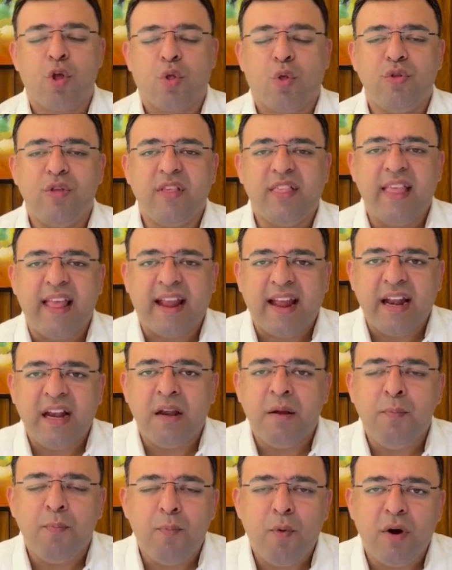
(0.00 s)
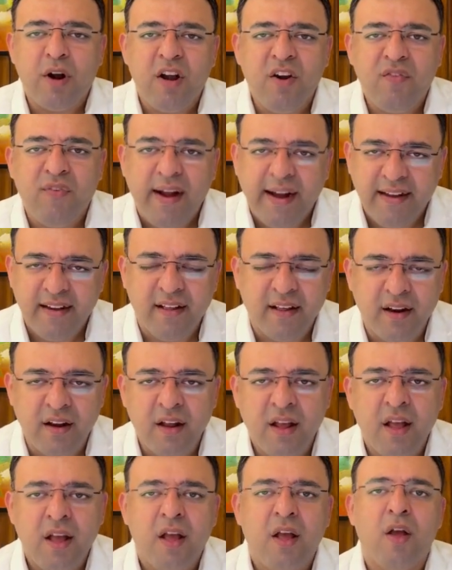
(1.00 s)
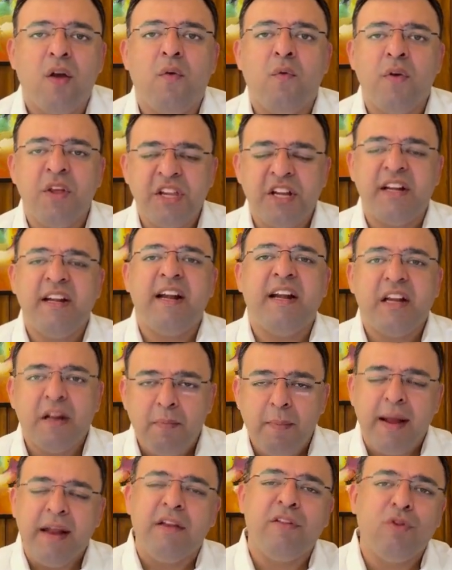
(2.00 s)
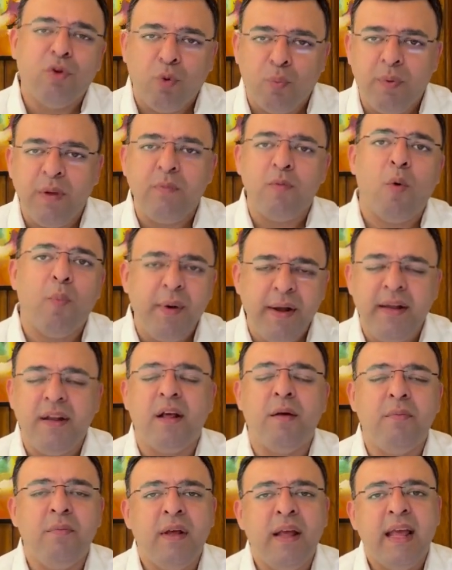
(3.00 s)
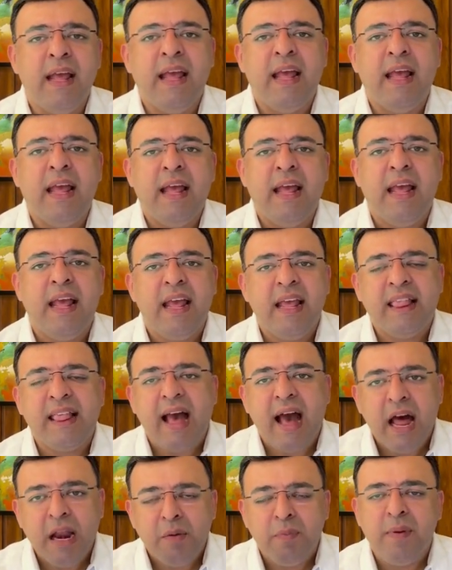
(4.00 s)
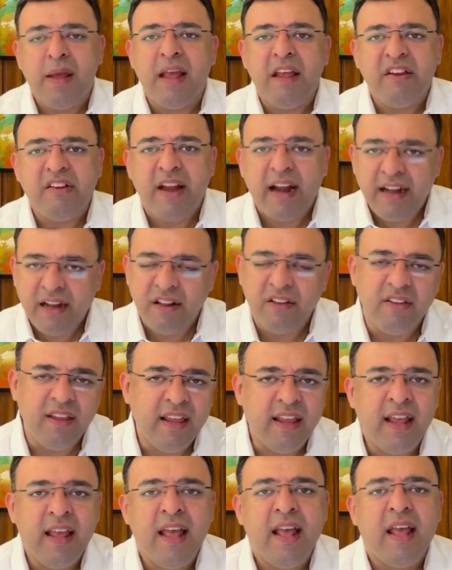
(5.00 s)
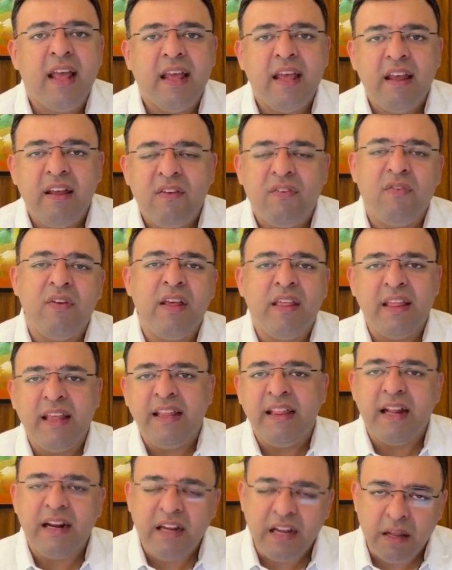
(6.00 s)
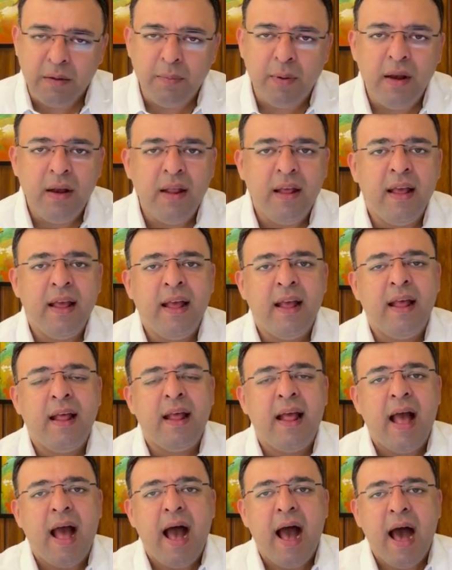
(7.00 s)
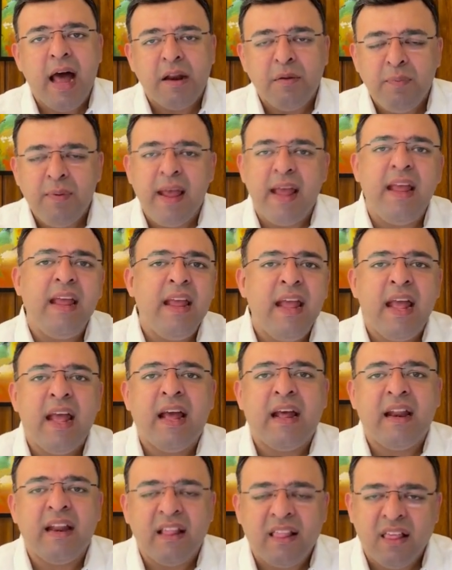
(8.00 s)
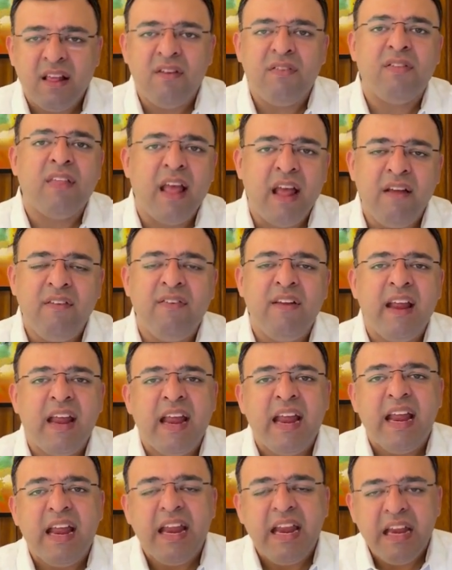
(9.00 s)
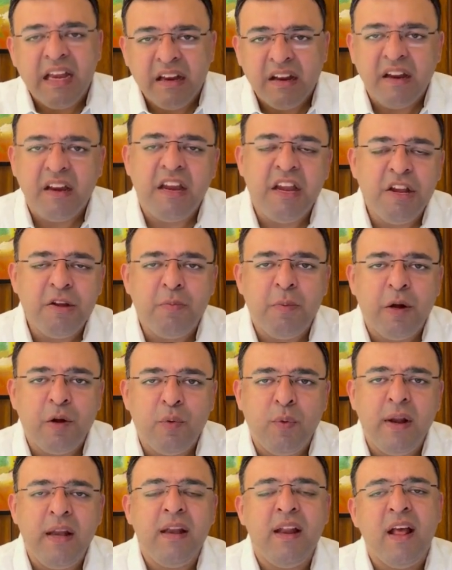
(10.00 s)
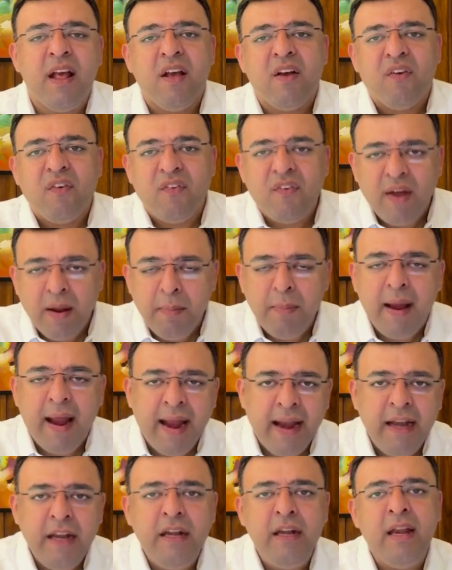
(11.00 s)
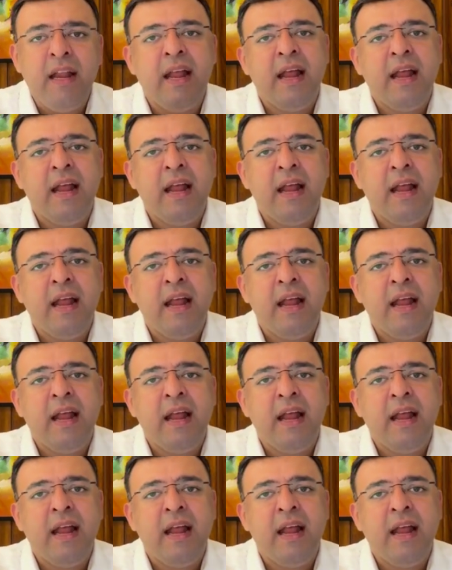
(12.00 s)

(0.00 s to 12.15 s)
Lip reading: So the second important factor which determines rupee momentum is RBI strategy. If we see the table, RBI reserves have increased between Feb end